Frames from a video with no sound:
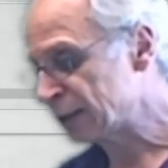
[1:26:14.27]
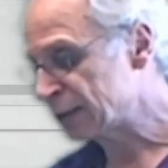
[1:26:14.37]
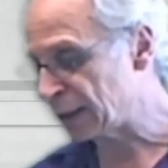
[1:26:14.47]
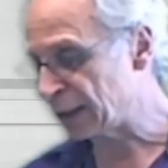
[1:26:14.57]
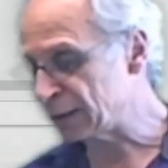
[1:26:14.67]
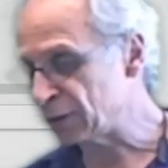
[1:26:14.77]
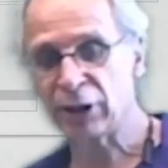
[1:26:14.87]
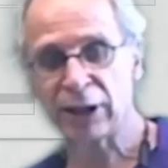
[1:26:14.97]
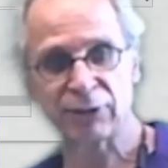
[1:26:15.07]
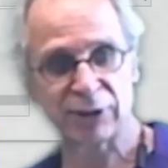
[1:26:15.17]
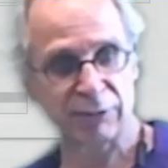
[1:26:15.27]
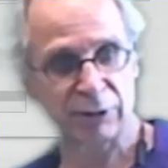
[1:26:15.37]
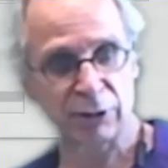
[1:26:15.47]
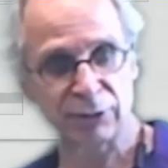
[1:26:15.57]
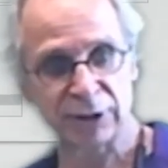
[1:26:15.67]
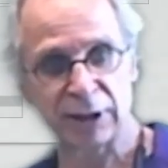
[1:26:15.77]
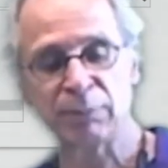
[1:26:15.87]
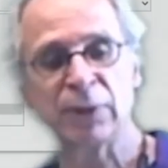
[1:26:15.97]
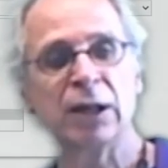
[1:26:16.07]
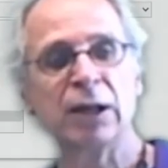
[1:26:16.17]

then you have several of them.